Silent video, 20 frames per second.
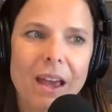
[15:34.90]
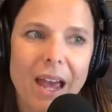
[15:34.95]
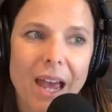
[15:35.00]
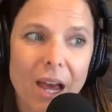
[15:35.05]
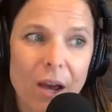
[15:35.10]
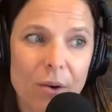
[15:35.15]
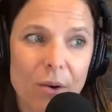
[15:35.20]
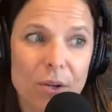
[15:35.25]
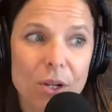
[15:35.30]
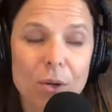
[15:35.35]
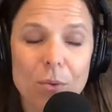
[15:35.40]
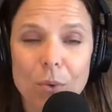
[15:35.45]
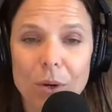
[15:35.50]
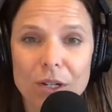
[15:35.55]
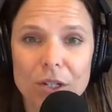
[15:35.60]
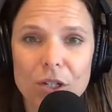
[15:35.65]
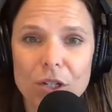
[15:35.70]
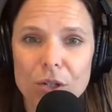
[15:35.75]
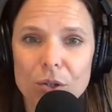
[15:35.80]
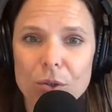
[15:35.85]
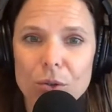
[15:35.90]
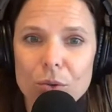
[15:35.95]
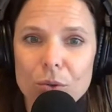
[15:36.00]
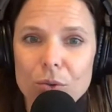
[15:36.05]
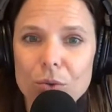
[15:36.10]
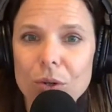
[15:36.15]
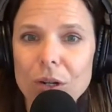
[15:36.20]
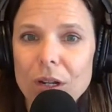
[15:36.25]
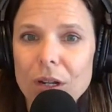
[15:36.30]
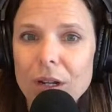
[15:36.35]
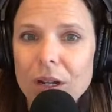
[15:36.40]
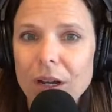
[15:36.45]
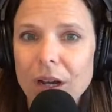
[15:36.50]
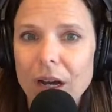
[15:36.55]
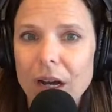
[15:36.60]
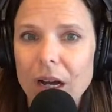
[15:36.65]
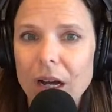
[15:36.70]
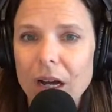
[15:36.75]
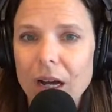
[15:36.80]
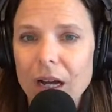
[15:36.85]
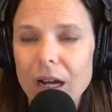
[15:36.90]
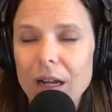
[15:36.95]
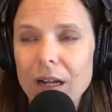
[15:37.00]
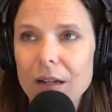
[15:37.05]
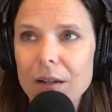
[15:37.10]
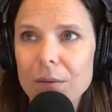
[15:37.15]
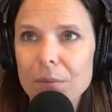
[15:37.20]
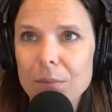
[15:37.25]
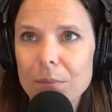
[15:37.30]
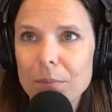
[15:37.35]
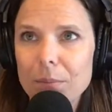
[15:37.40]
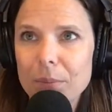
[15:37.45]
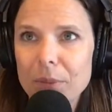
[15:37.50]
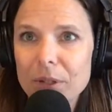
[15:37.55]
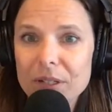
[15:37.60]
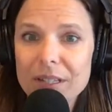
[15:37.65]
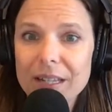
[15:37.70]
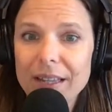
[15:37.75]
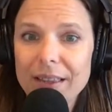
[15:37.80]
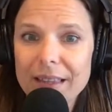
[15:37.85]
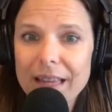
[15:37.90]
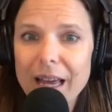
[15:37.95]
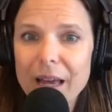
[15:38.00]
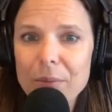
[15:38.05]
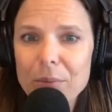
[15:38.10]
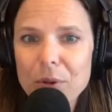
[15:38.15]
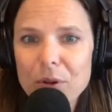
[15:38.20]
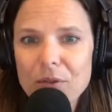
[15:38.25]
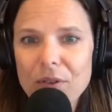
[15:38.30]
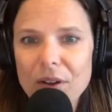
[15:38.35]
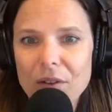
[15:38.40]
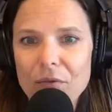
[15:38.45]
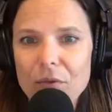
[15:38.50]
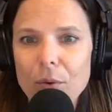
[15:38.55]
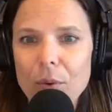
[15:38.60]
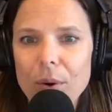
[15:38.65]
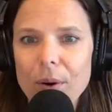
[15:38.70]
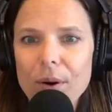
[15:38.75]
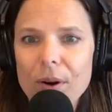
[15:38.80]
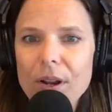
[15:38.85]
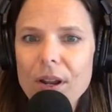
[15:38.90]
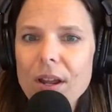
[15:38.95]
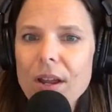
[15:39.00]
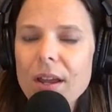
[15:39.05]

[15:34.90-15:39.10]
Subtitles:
how you want to present that moving forward.